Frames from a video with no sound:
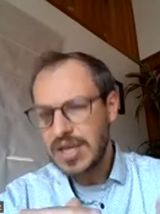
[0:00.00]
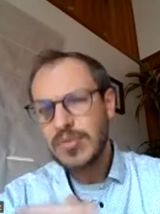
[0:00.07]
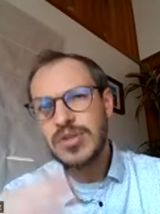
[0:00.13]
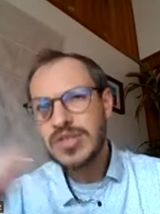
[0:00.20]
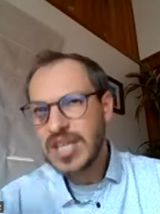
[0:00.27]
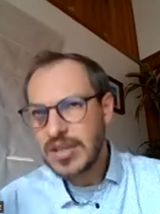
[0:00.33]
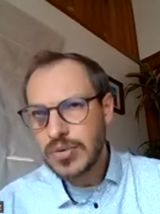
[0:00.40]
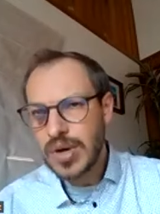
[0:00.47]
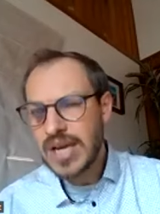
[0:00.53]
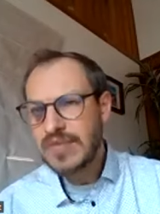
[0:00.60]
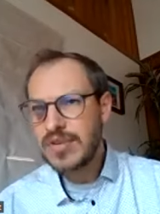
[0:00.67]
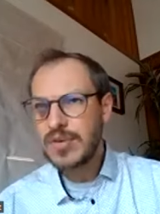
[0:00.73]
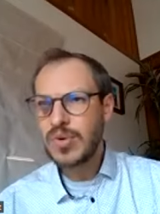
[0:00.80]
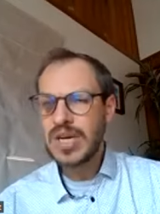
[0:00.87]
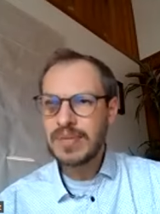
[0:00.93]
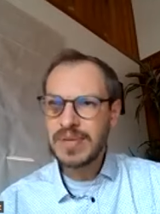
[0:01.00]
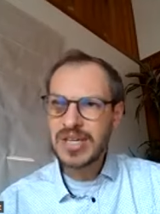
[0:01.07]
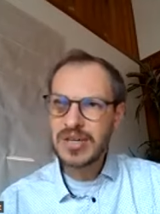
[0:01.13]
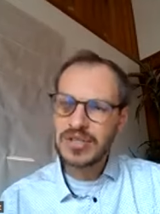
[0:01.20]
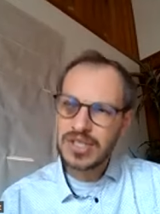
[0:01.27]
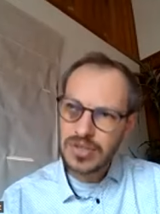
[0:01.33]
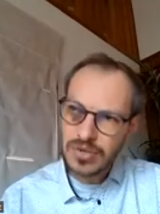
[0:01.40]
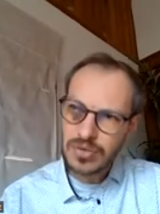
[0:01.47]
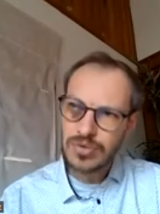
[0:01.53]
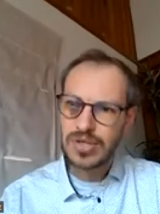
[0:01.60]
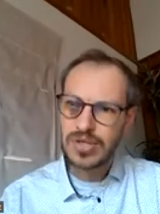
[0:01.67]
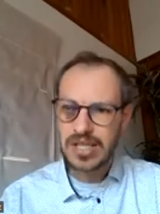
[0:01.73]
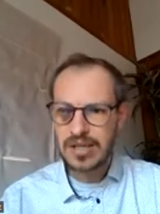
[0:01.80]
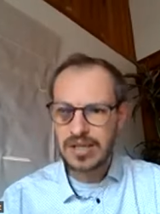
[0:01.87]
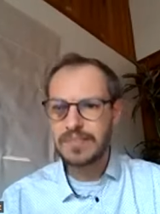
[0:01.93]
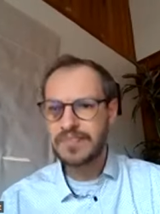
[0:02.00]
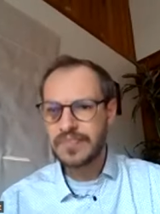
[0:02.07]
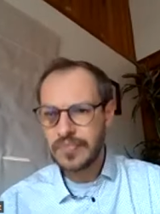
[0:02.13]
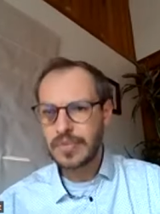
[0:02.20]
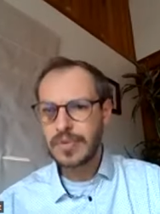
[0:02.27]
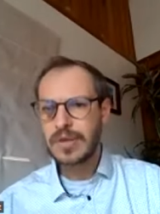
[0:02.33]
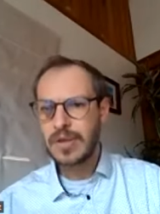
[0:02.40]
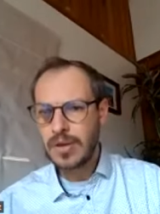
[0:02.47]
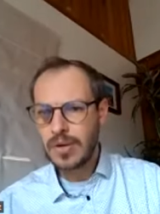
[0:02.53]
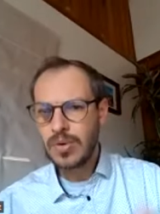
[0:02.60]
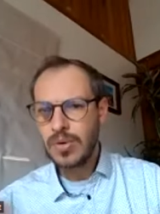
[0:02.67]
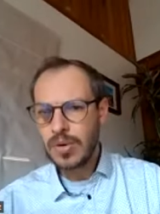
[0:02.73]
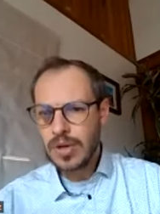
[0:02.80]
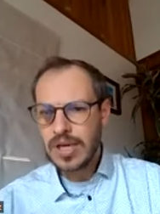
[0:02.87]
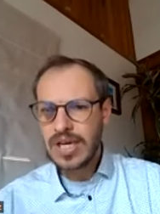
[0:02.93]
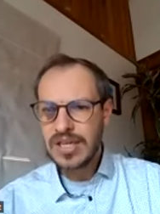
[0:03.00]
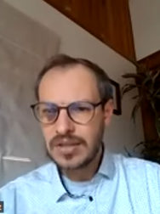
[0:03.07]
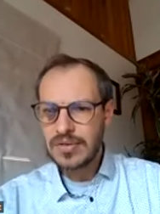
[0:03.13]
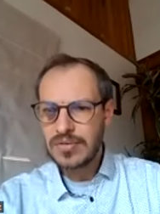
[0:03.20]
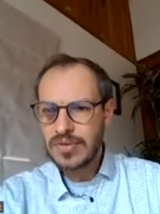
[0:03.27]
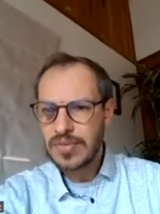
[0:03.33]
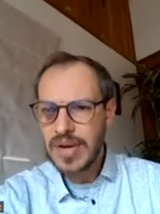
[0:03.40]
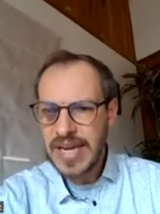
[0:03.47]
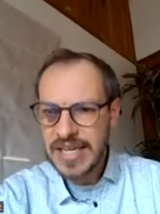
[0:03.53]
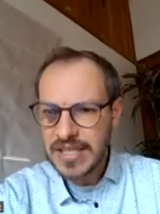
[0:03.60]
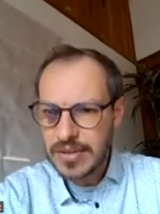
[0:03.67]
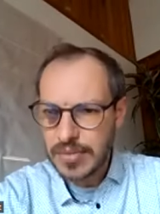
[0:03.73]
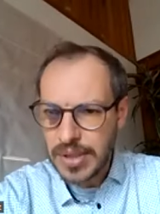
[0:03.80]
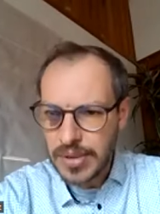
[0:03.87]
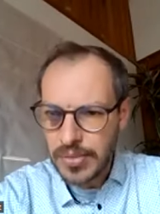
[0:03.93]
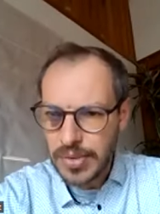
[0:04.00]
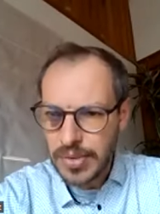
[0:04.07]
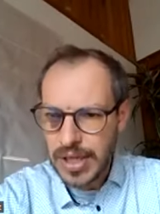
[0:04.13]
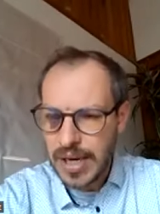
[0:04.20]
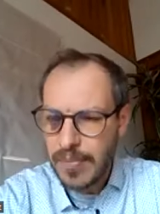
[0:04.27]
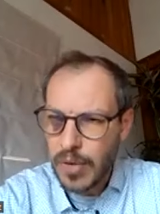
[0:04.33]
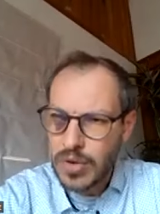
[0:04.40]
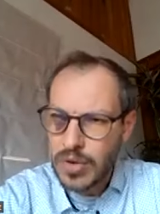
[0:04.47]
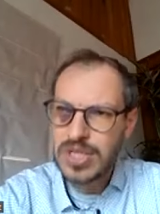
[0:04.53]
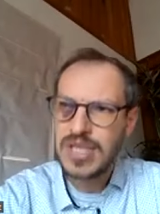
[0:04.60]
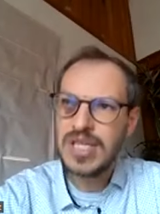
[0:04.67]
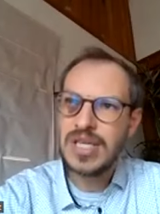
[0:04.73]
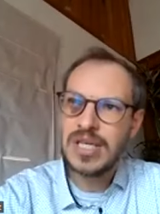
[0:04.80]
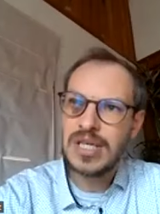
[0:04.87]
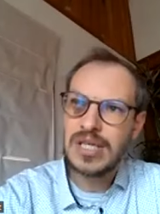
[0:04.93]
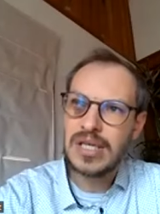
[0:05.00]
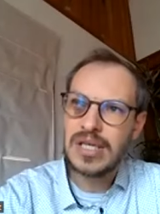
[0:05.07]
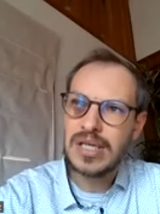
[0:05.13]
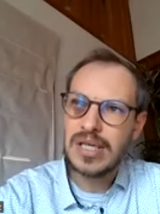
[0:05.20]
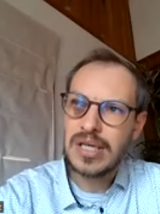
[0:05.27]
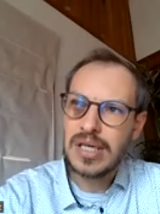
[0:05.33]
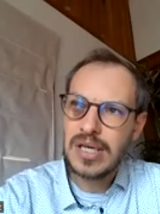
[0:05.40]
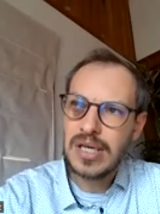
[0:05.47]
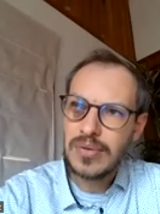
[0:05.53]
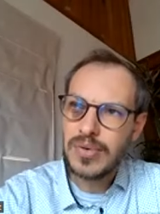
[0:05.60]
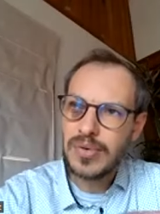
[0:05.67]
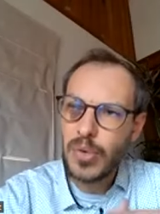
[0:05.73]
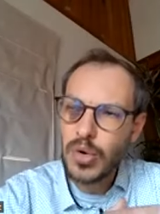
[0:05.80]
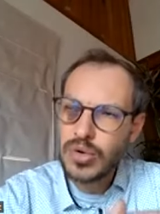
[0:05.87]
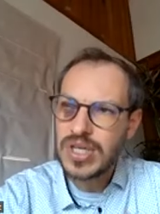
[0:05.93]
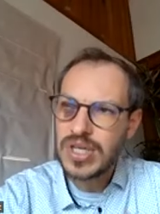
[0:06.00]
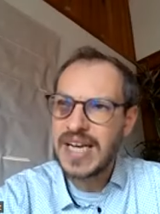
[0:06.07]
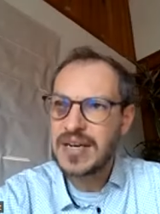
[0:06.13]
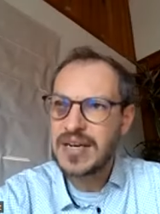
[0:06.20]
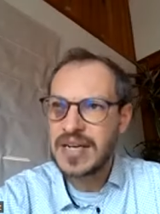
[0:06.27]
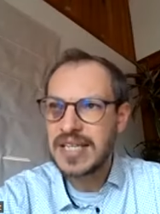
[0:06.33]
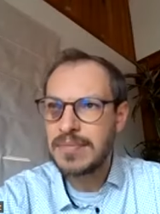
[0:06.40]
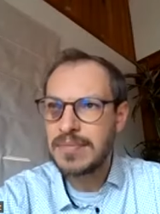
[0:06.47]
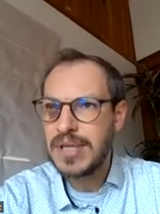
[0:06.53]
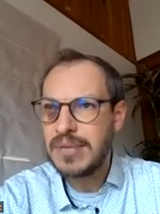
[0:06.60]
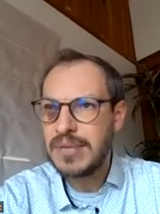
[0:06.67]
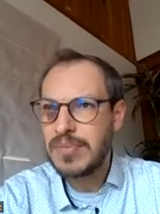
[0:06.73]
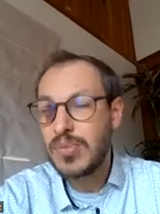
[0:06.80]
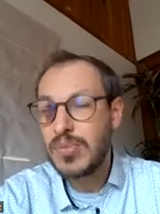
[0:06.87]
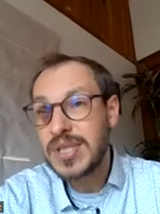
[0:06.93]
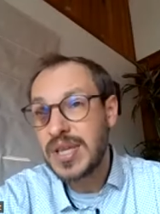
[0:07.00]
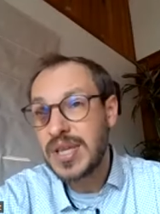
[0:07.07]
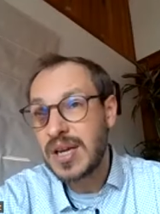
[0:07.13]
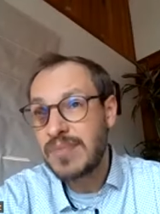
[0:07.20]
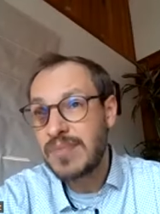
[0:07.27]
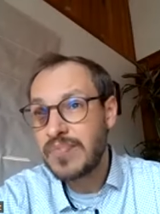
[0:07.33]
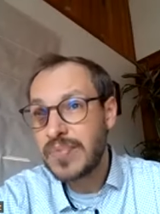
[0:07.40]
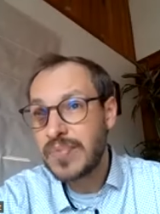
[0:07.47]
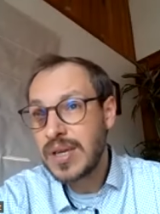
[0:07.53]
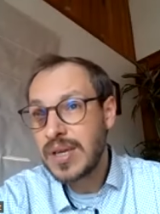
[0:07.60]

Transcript: I wouldn't say to everyone, because it's true that it remains we we are mostly the, we mostly address people with um,